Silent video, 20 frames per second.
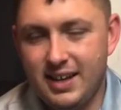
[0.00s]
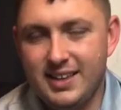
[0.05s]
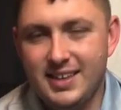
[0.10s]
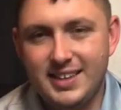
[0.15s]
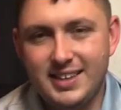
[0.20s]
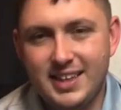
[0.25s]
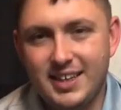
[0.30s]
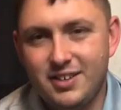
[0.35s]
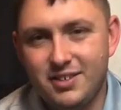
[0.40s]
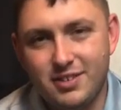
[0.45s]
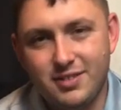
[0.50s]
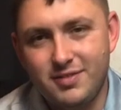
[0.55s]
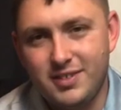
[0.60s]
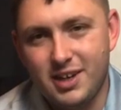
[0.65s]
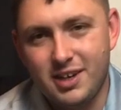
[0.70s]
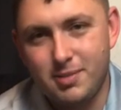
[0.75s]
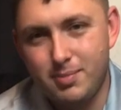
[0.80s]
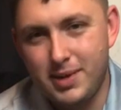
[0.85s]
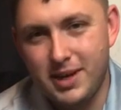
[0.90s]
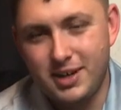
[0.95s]
think they could have
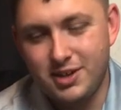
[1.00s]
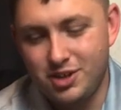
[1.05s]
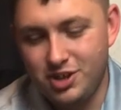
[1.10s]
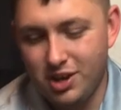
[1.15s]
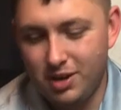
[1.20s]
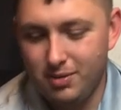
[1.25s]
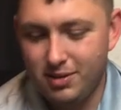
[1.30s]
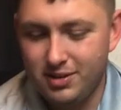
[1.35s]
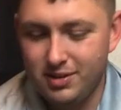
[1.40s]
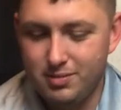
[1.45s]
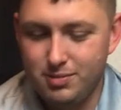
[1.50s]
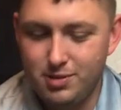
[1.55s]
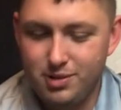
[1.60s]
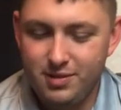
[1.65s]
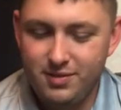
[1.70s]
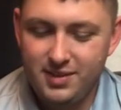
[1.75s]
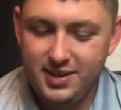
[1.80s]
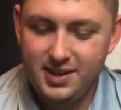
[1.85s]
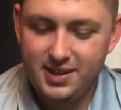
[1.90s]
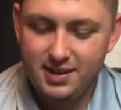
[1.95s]
done a better job on the
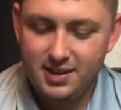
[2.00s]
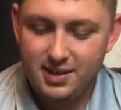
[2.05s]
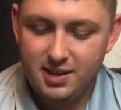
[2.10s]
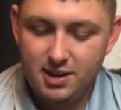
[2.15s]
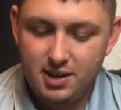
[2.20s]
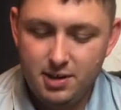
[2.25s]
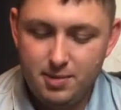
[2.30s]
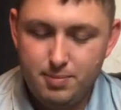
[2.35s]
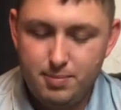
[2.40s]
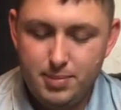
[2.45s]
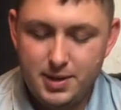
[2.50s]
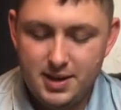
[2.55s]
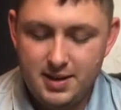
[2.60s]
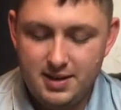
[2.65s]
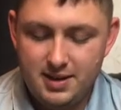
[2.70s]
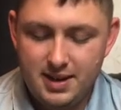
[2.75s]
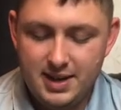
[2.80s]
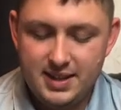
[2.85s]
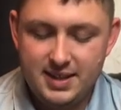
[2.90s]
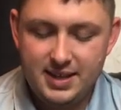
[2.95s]
movie,
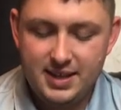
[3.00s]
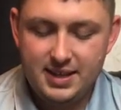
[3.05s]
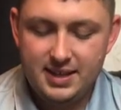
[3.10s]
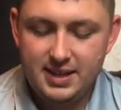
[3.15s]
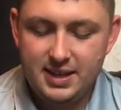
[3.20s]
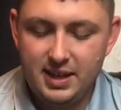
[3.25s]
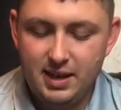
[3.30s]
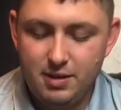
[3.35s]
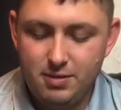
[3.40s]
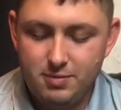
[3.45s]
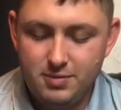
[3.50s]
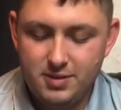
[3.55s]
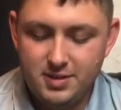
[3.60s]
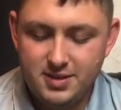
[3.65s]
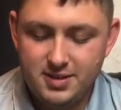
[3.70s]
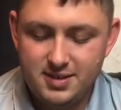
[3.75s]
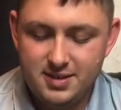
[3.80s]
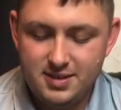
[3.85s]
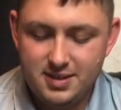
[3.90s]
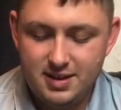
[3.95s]
but I think it
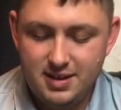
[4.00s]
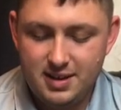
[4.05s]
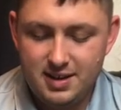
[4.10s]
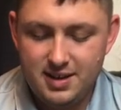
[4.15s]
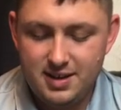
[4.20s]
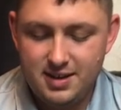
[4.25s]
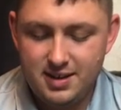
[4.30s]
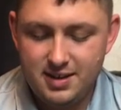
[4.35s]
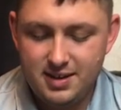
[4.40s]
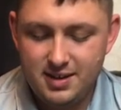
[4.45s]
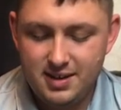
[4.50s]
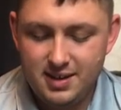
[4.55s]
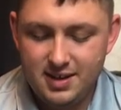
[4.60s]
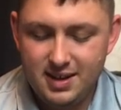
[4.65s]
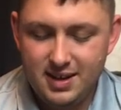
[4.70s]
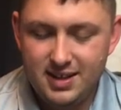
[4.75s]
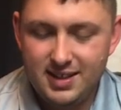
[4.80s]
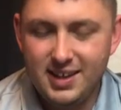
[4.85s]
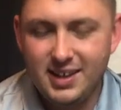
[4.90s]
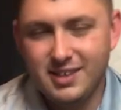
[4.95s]
was I
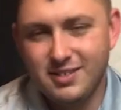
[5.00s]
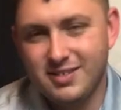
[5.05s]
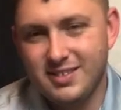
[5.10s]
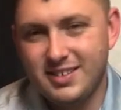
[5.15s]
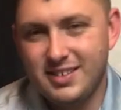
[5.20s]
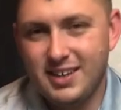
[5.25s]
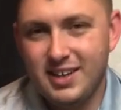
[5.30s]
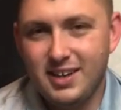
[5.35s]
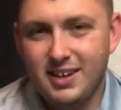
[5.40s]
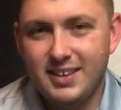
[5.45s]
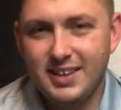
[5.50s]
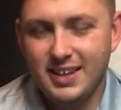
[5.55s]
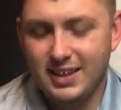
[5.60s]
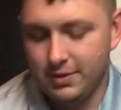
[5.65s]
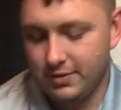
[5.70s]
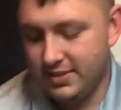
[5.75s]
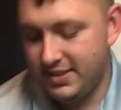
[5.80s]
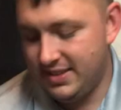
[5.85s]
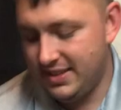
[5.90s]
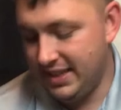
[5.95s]
think
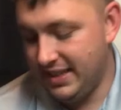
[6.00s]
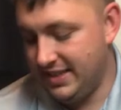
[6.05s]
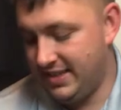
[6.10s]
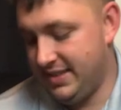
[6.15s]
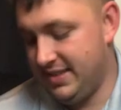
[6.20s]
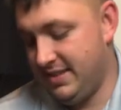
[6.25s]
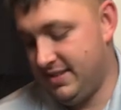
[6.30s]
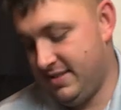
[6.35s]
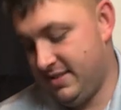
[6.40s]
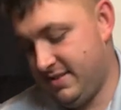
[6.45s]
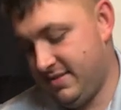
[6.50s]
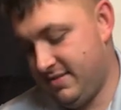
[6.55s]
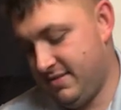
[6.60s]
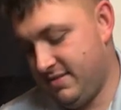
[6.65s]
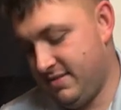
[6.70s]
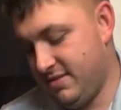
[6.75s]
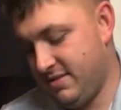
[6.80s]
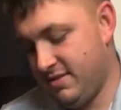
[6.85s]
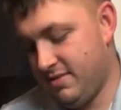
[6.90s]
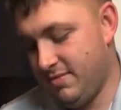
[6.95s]
it was decent.
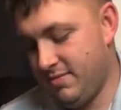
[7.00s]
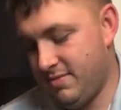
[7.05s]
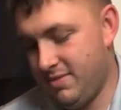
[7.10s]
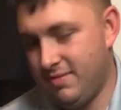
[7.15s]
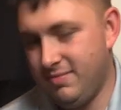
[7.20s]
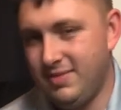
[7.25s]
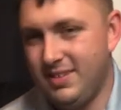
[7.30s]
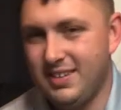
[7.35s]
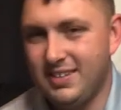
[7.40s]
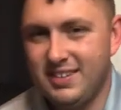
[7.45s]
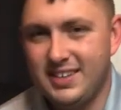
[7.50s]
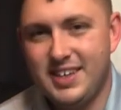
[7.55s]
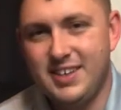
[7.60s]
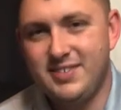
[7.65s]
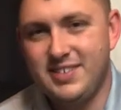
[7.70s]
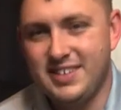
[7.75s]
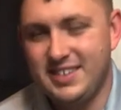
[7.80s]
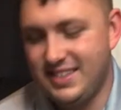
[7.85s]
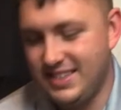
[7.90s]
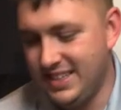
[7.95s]
I'm gonna
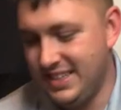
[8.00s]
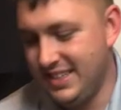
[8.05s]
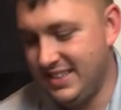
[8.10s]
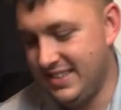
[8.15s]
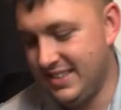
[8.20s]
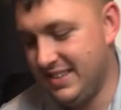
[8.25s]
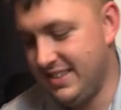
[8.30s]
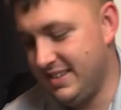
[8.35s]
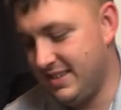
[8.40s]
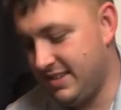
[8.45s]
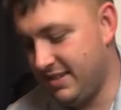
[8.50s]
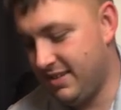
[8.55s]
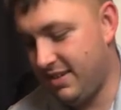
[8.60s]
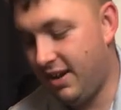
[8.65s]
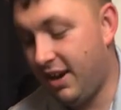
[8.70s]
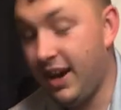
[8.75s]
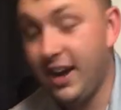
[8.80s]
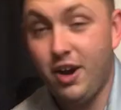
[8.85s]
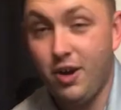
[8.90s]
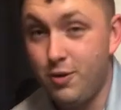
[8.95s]
give it decent.
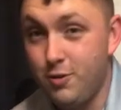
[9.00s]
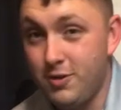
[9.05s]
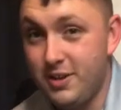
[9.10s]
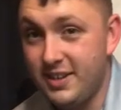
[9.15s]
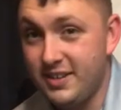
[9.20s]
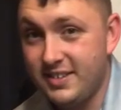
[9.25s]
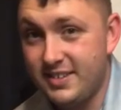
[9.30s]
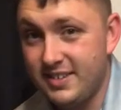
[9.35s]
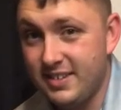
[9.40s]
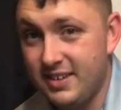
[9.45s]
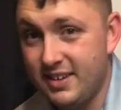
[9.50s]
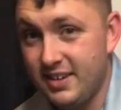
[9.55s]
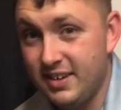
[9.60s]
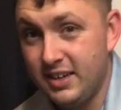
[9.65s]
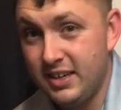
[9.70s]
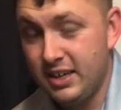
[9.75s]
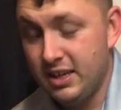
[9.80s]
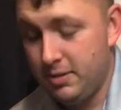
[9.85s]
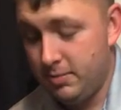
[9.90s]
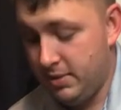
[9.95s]
I own it
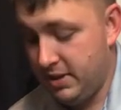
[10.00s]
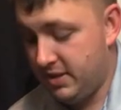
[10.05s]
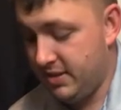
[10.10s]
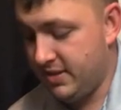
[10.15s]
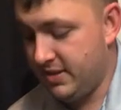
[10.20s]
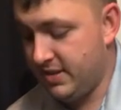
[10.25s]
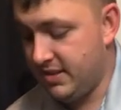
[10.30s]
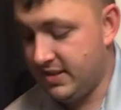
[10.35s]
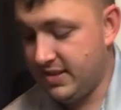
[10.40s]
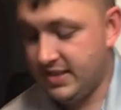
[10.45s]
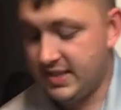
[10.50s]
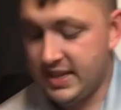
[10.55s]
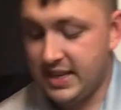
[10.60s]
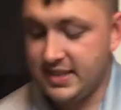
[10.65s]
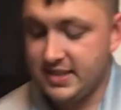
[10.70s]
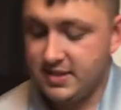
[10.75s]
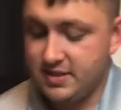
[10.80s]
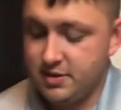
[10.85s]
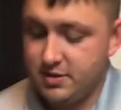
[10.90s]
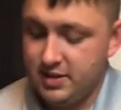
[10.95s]
because it's
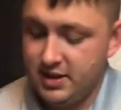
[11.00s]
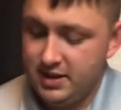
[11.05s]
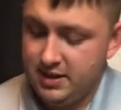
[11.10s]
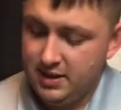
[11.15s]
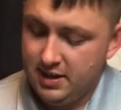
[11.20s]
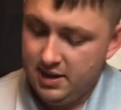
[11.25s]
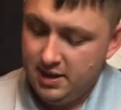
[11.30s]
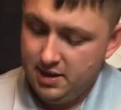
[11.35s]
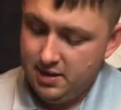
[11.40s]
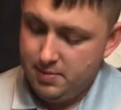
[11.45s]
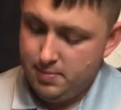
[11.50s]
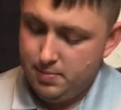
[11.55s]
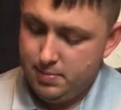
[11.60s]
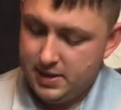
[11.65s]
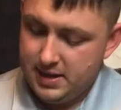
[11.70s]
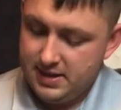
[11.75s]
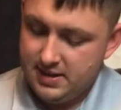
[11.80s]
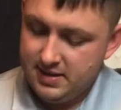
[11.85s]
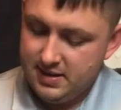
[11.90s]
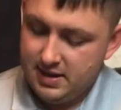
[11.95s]
Assassin's Creed,
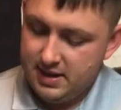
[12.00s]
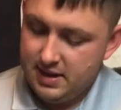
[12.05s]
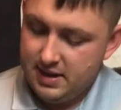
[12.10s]
but